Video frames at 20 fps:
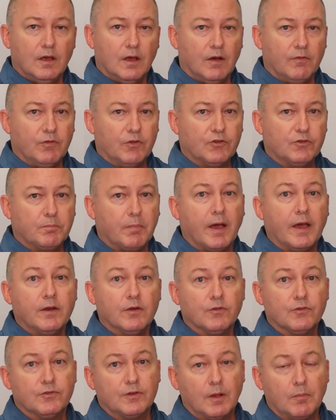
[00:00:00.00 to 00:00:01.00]
of the
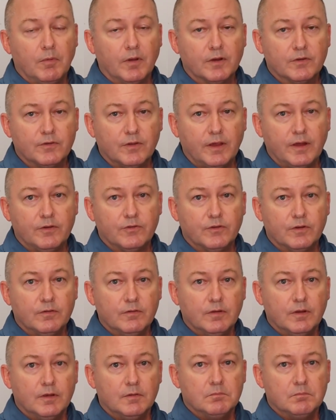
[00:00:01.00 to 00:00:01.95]
spinal subluxation,